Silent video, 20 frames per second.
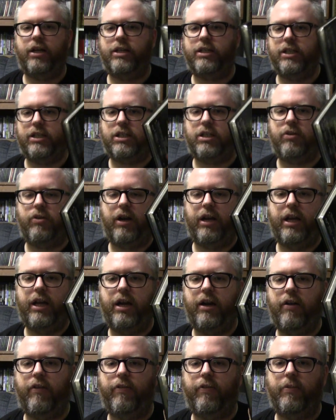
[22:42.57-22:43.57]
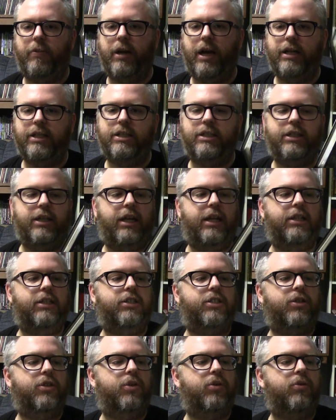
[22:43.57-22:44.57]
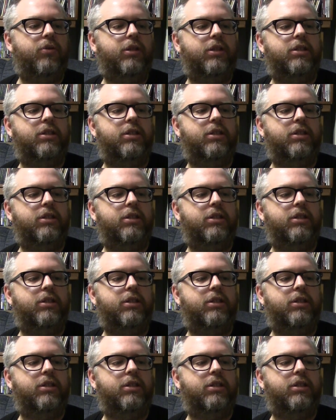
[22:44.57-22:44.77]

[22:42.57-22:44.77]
edition right here from nineteen eighty-two.